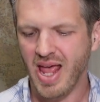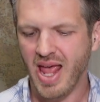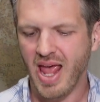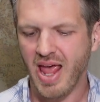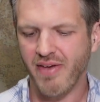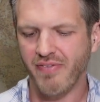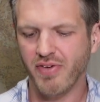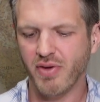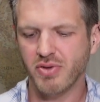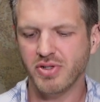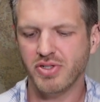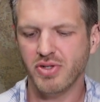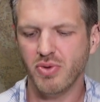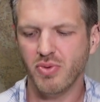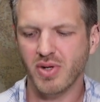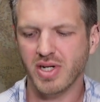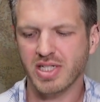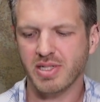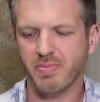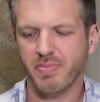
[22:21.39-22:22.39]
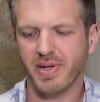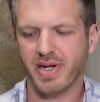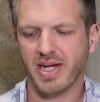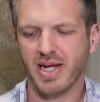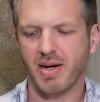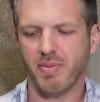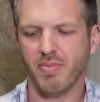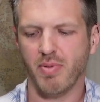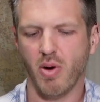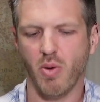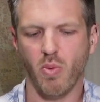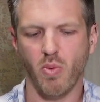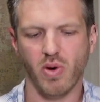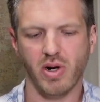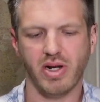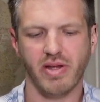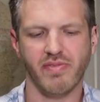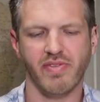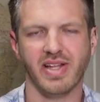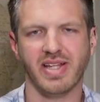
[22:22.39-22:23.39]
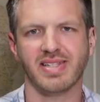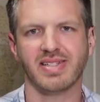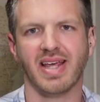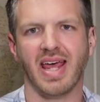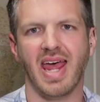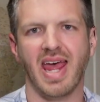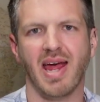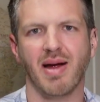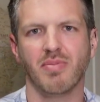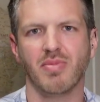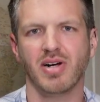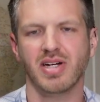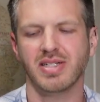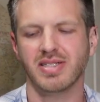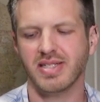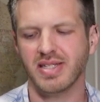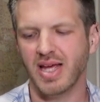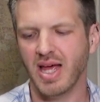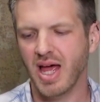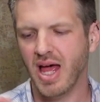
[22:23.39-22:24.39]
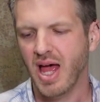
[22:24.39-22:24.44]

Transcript: If you do want to pick up one of these cameras,